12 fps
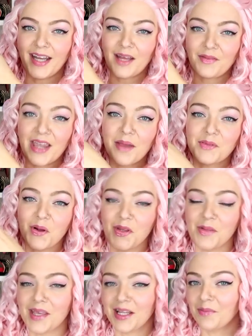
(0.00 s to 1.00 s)
And I've kept all
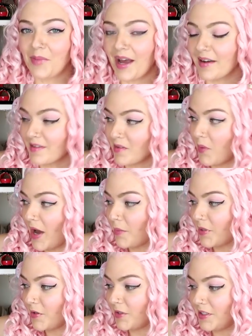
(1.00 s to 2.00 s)
the mailing bags as well,
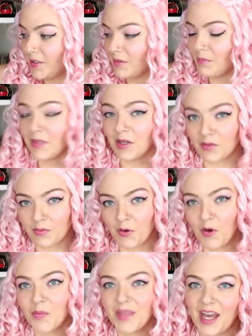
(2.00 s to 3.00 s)
but they're in the other
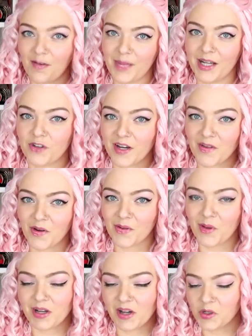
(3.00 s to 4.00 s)
room. They have my address on,
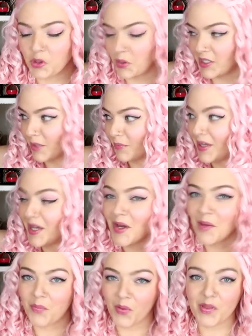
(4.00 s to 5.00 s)
so I can't show you them.
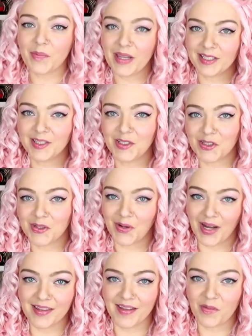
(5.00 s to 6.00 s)
But they basically just look
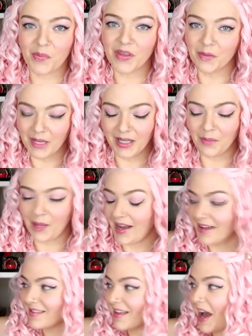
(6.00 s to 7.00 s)
like this, but the mailing
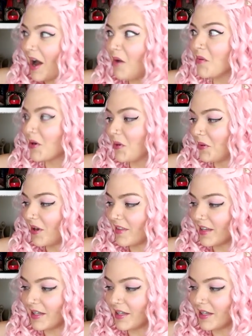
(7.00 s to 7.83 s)
bags. How cool are